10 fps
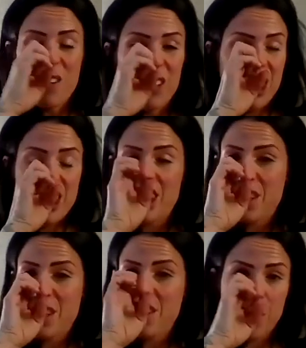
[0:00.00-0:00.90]
just
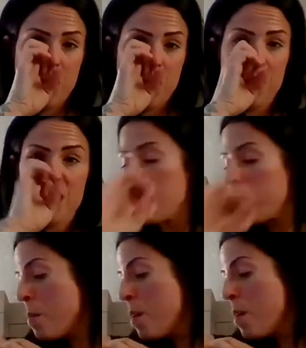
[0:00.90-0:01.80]
threw
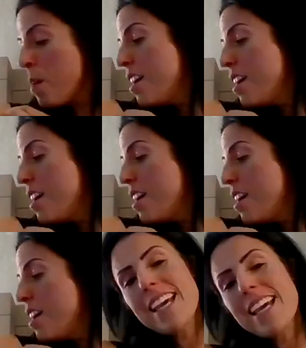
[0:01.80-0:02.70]
some
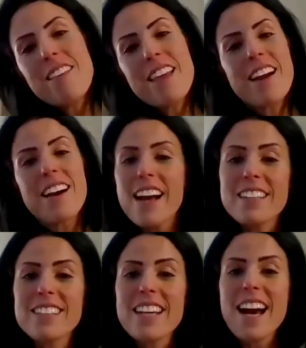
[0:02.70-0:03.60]
Asea on there
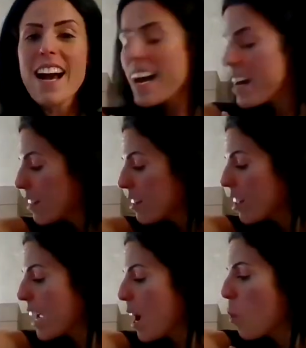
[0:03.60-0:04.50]
and
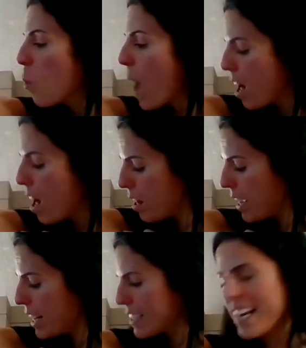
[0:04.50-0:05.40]
look how well
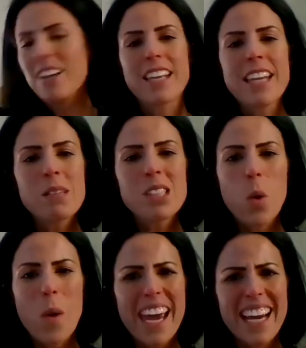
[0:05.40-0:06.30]
it's healed. And that was
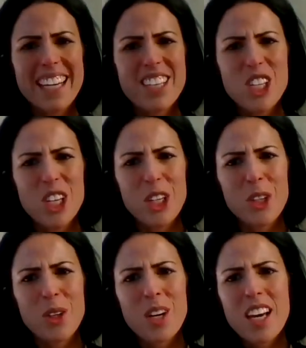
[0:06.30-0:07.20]
quick
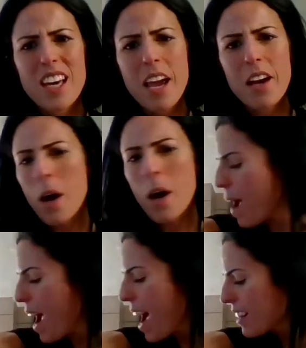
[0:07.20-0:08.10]
too. It got
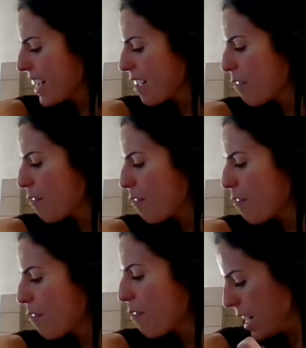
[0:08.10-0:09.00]
badly
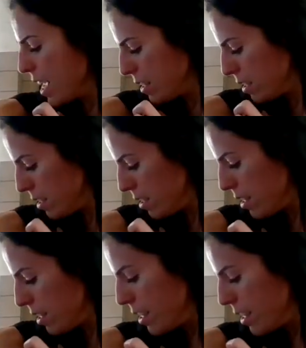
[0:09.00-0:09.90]
infected and
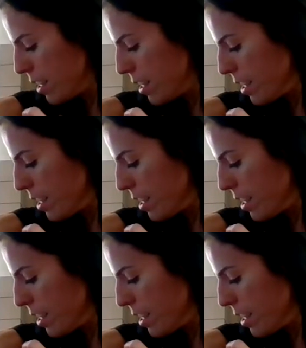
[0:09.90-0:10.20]
yeah,